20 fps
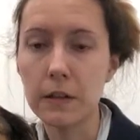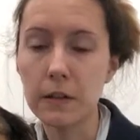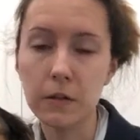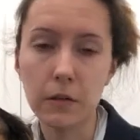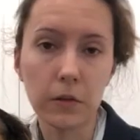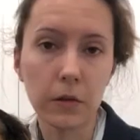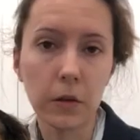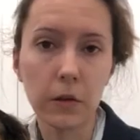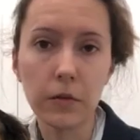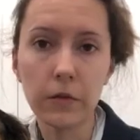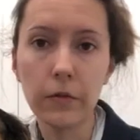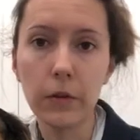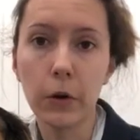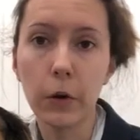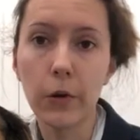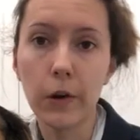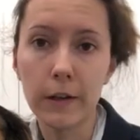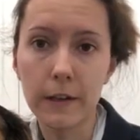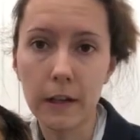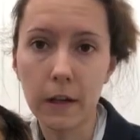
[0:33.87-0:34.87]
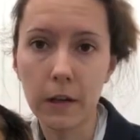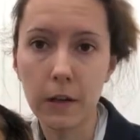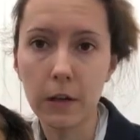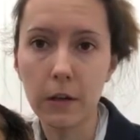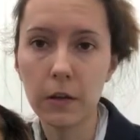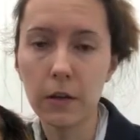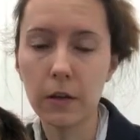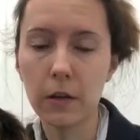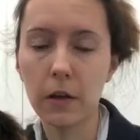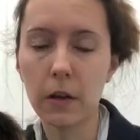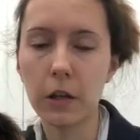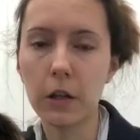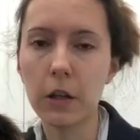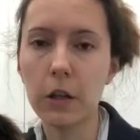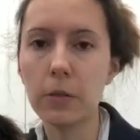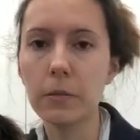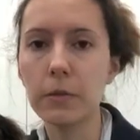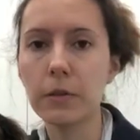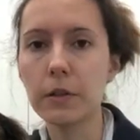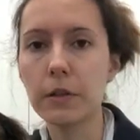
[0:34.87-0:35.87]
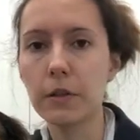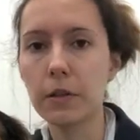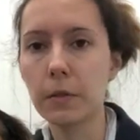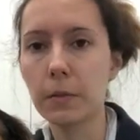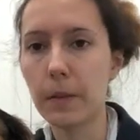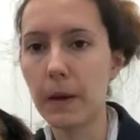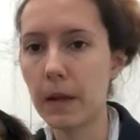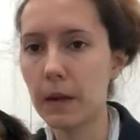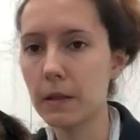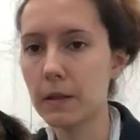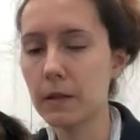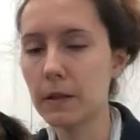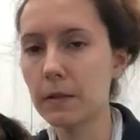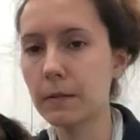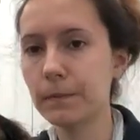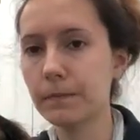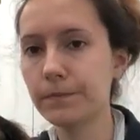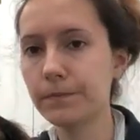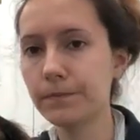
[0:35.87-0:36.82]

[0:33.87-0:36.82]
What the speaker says: It's got no fluoride in, like, unlike human toothpaste,